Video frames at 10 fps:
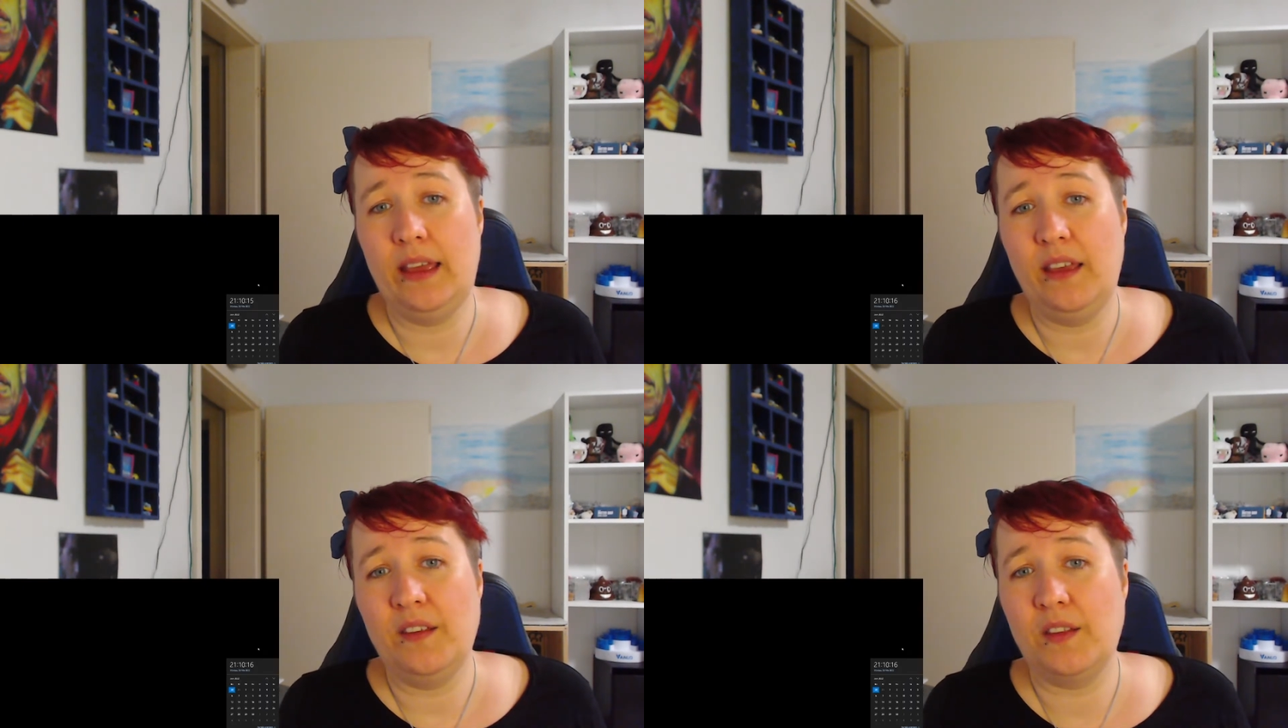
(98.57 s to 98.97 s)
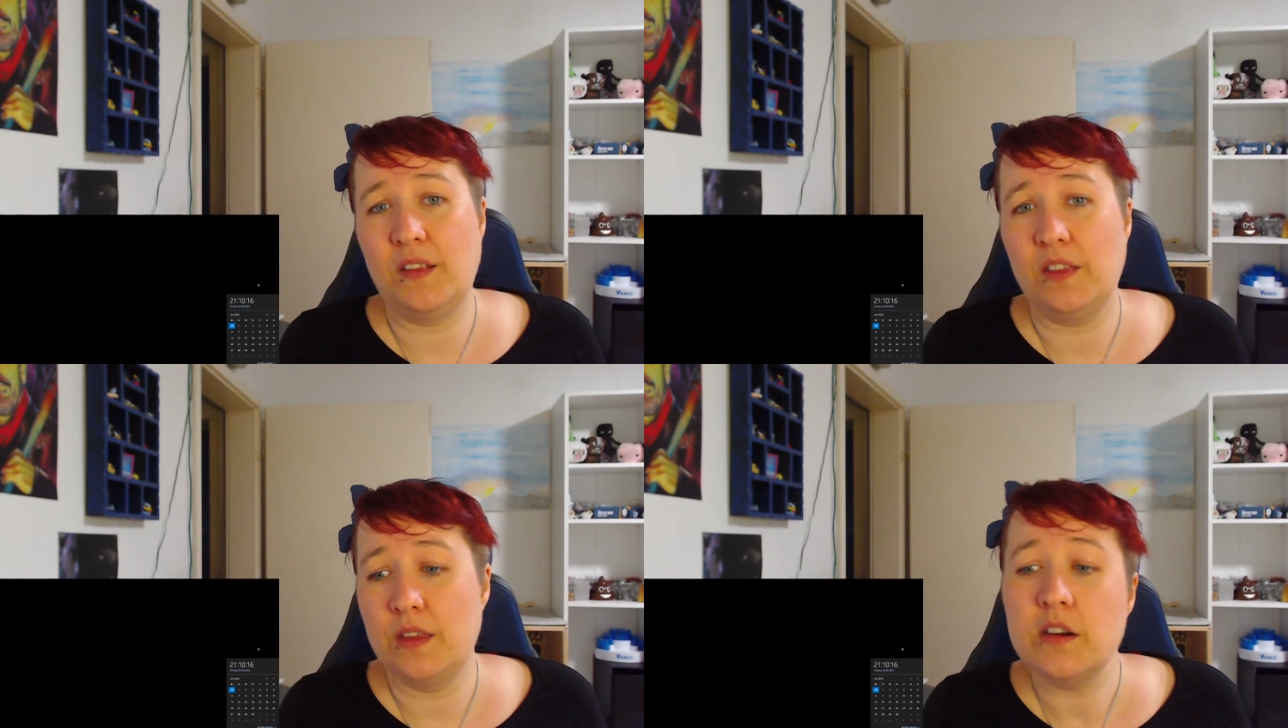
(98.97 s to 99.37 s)
is the
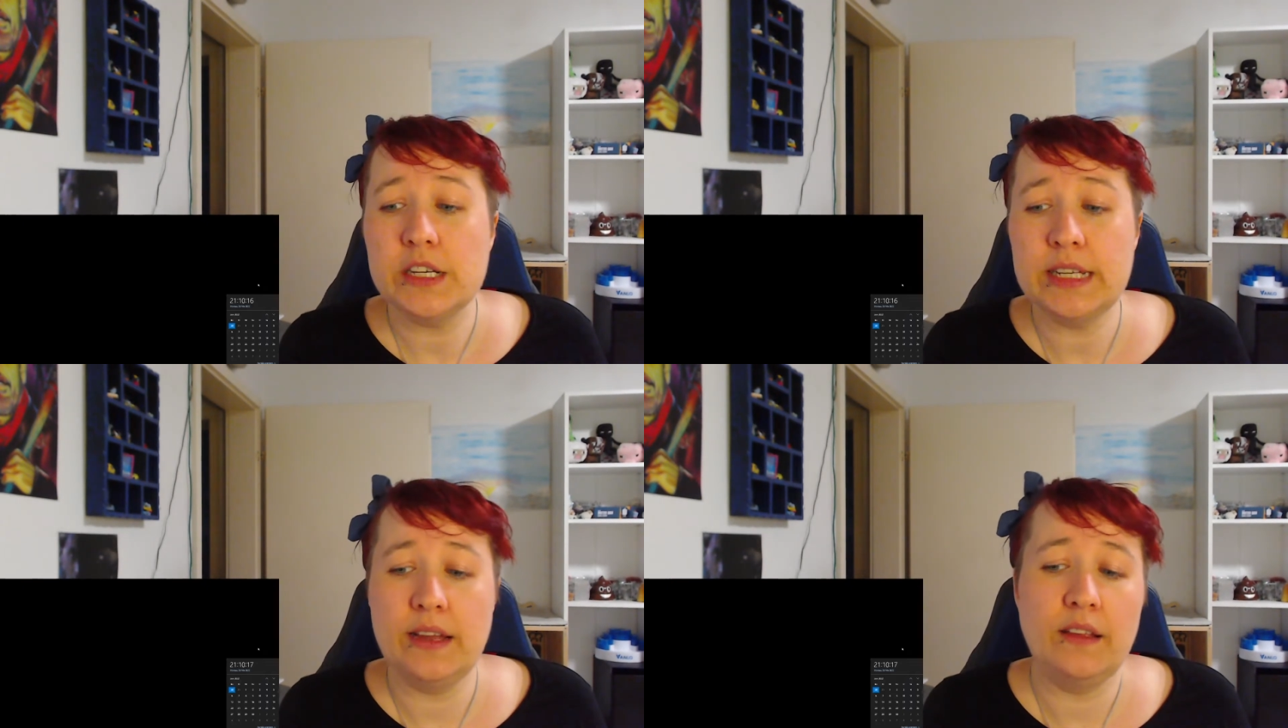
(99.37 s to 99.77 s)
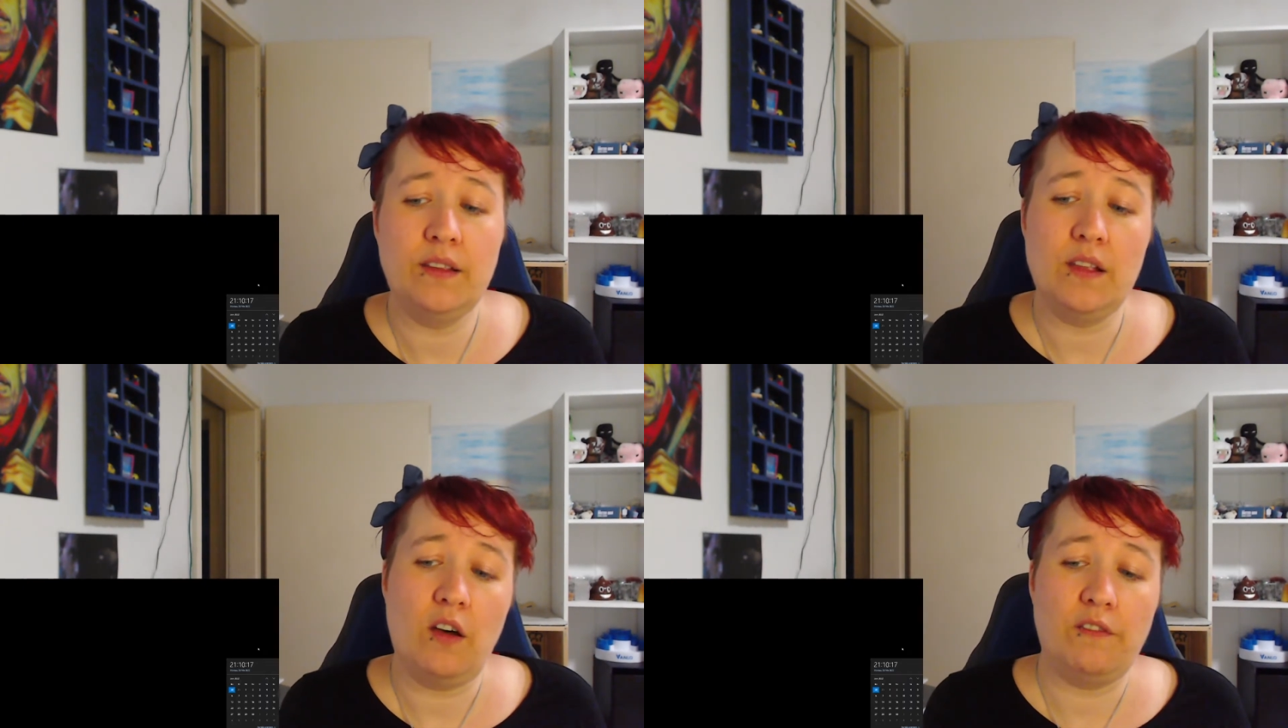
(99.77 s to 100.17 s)
30th
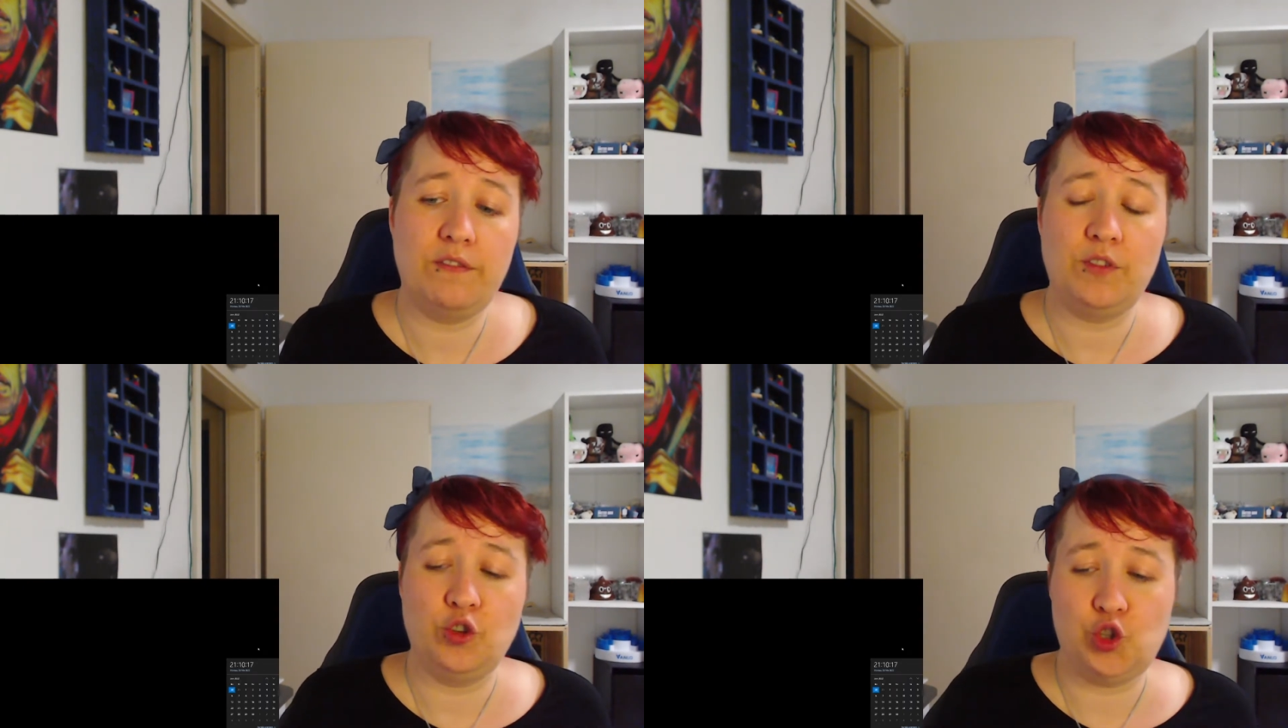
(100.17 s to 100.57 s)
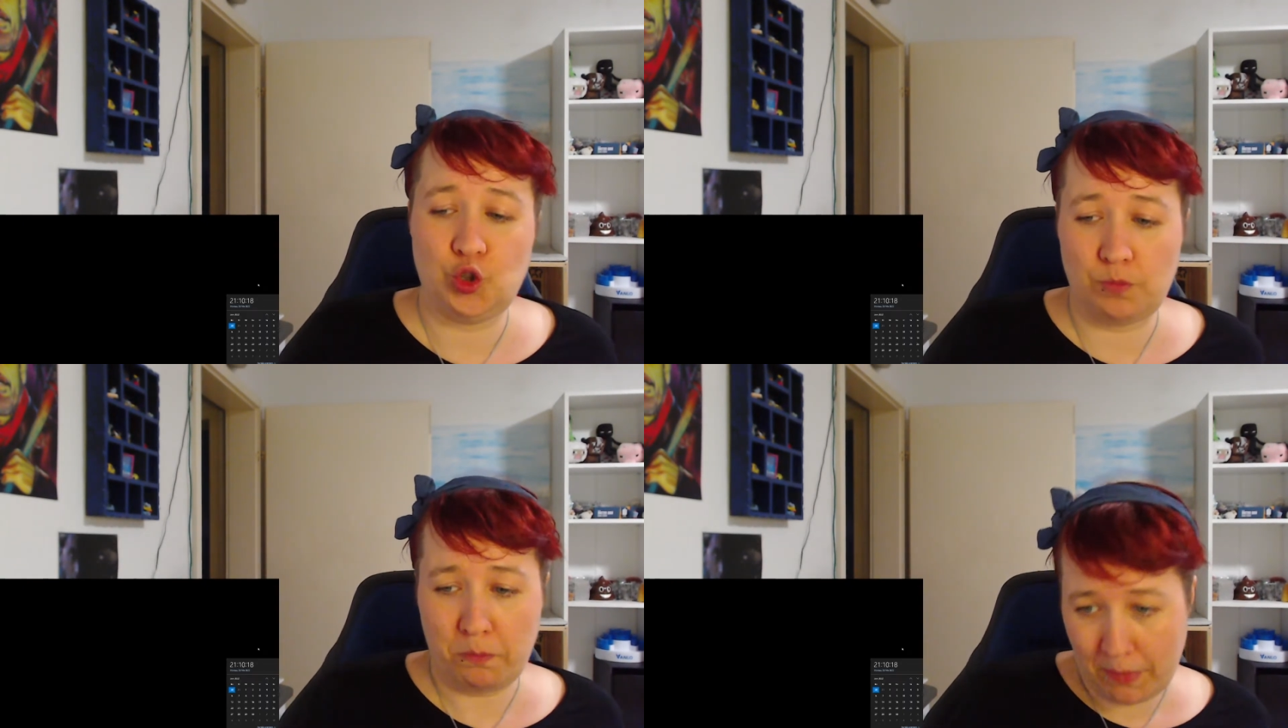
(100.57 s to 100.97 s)
of
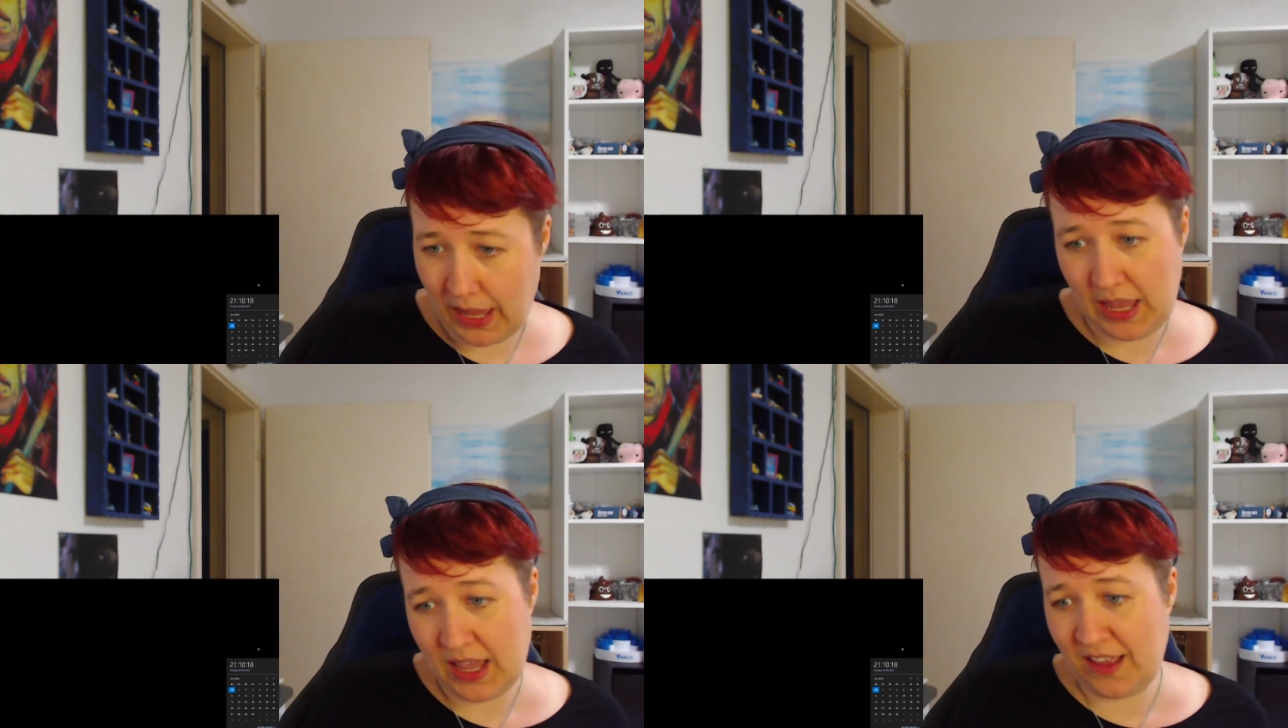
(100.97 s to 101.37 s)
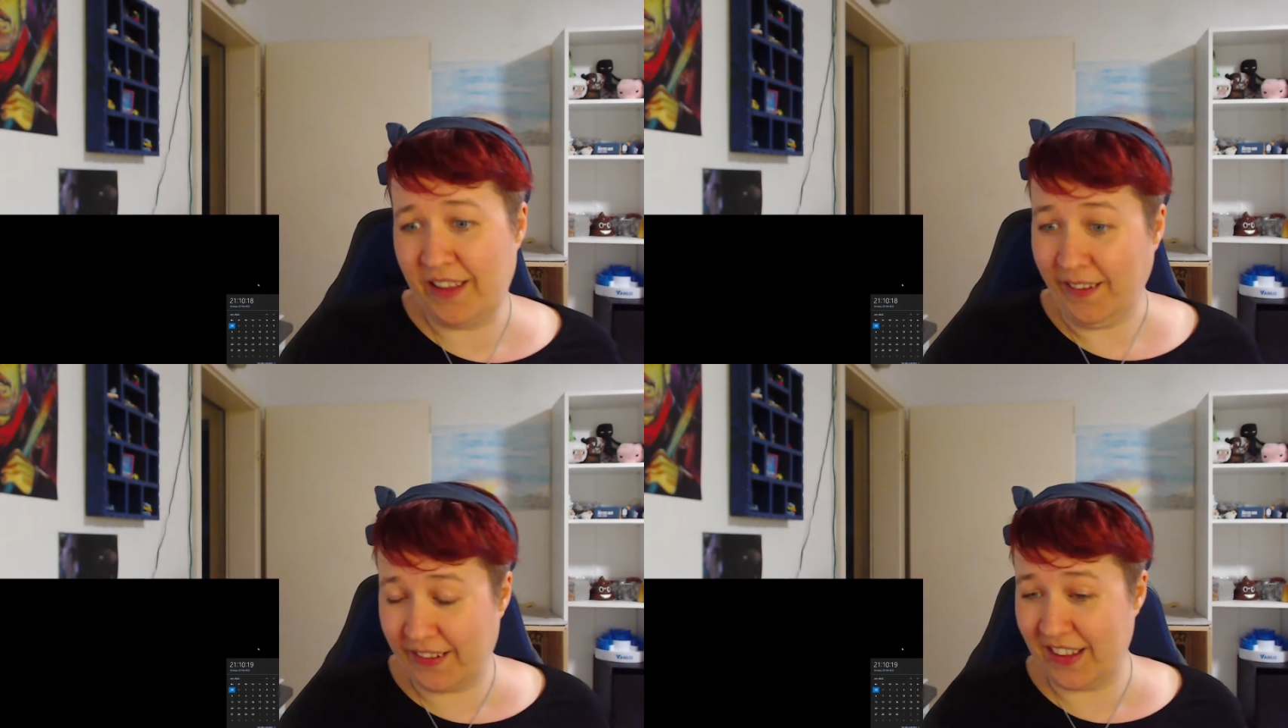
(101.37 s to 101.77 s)
May,
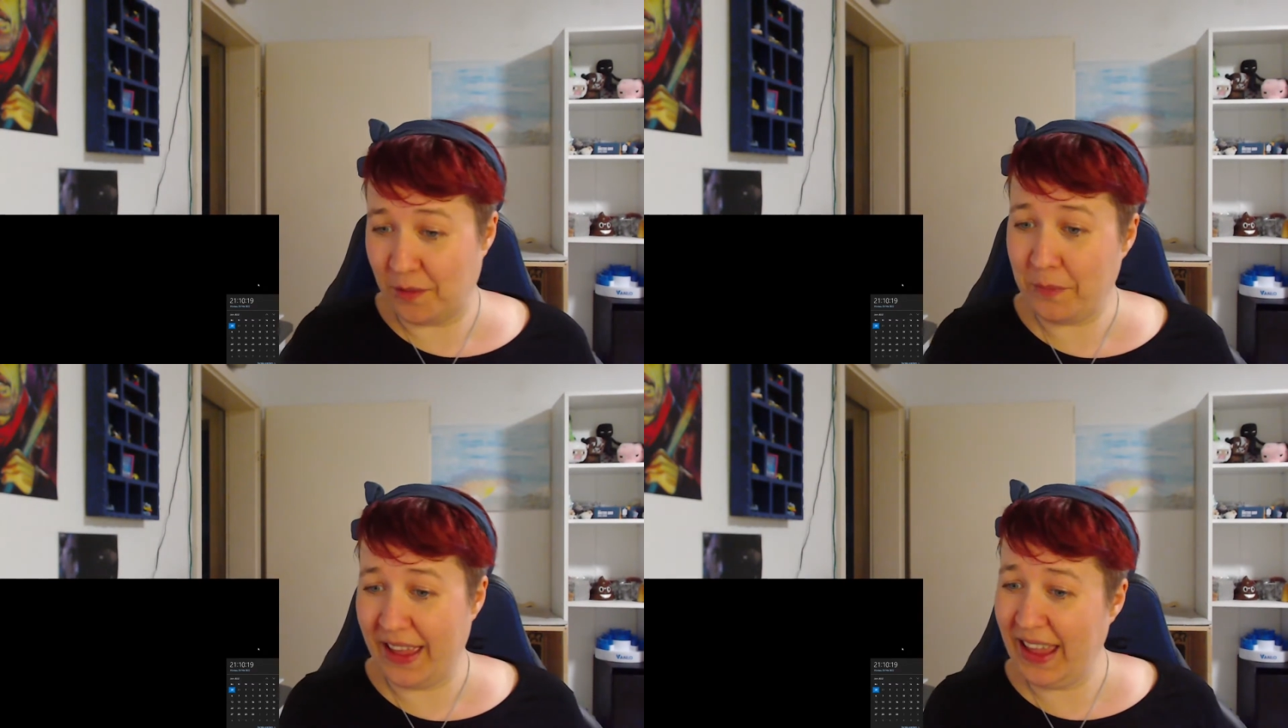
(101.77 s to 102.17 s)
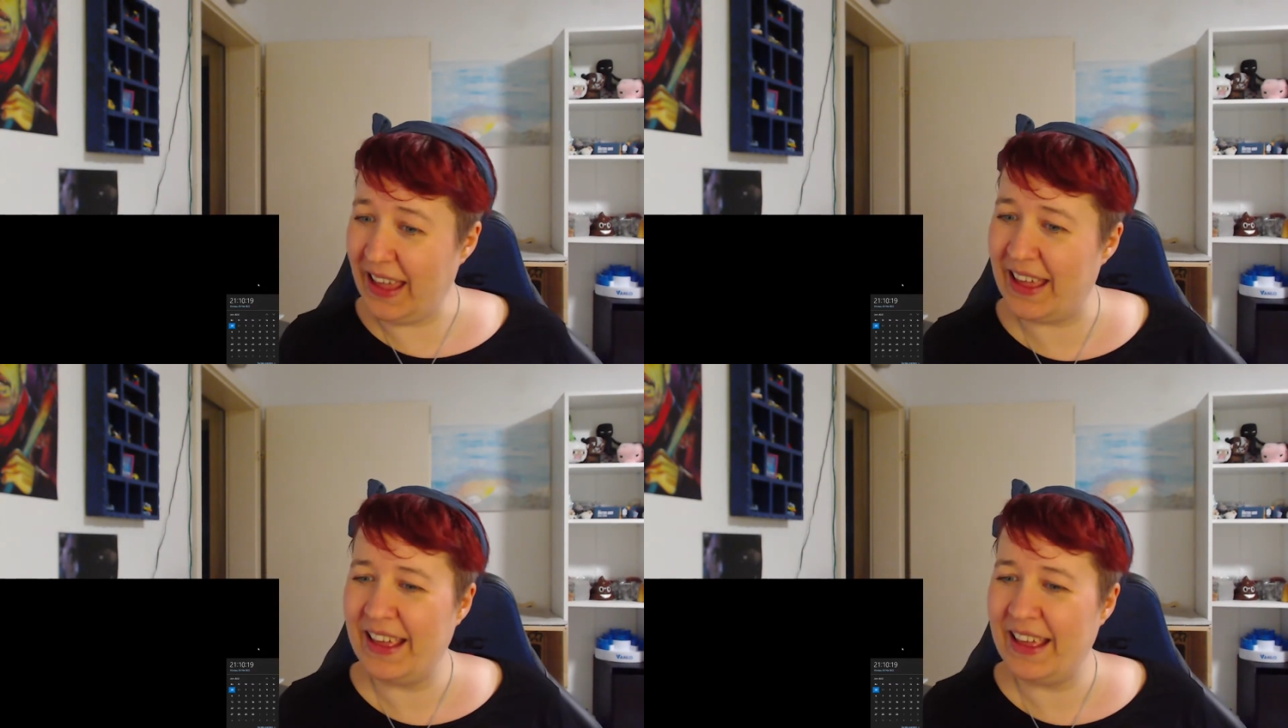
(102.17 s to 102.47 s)
still May,